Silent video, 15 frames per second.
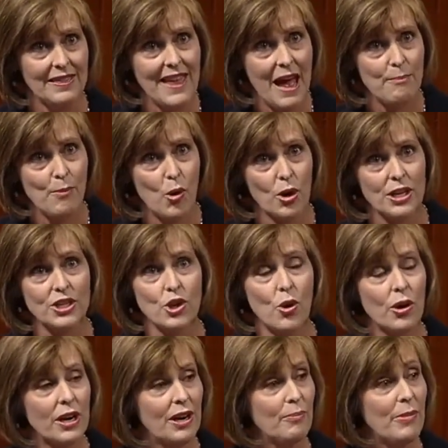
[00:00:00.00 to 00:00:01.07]
That
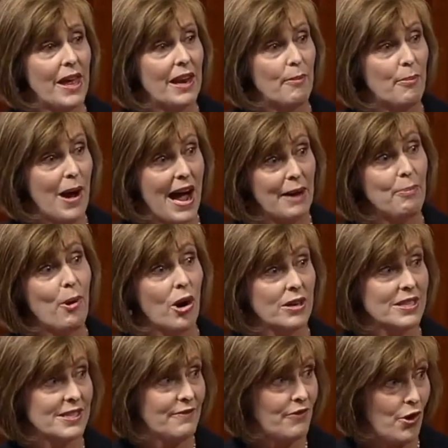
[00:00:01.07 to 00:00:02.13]
moratorium that a
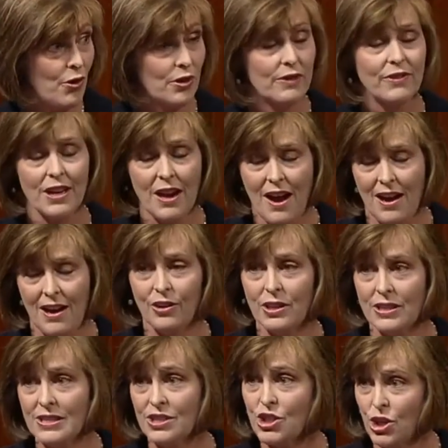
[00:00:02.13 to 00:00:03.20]
bipartisan vote of the
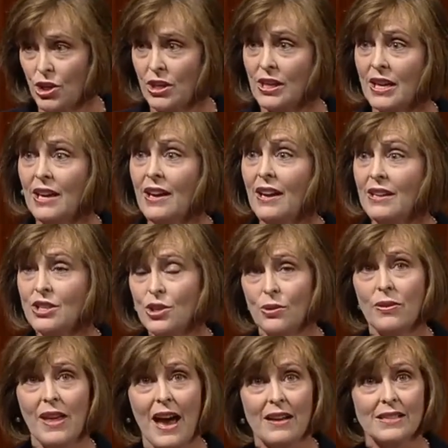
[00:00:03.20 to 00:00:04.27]
Congress took in
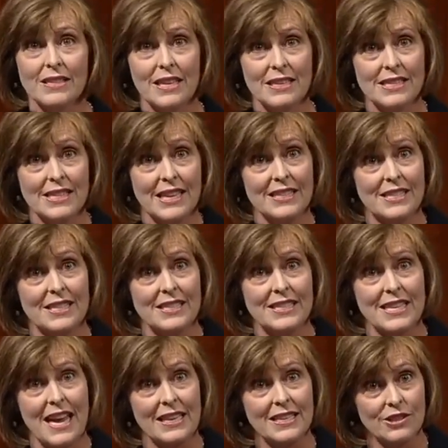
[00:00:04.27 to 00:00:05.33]
2006 to
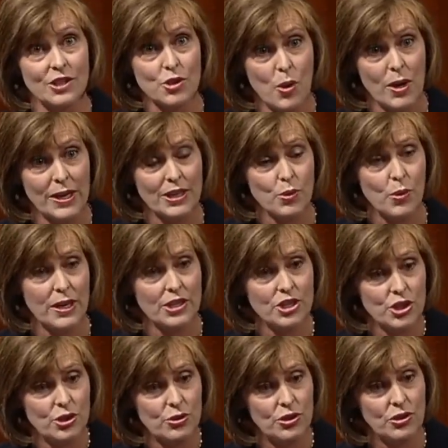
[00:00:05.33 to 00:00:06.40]
say until
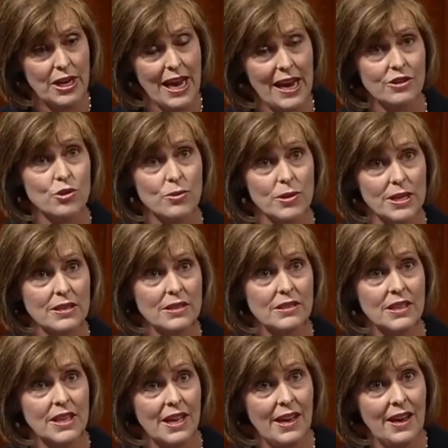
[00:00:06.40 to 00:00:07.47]
2022 you can't drill
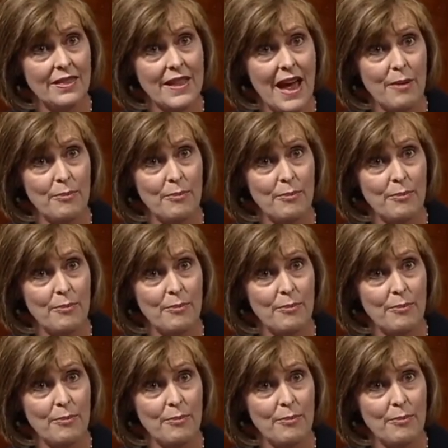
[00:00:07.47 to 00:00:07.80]
in that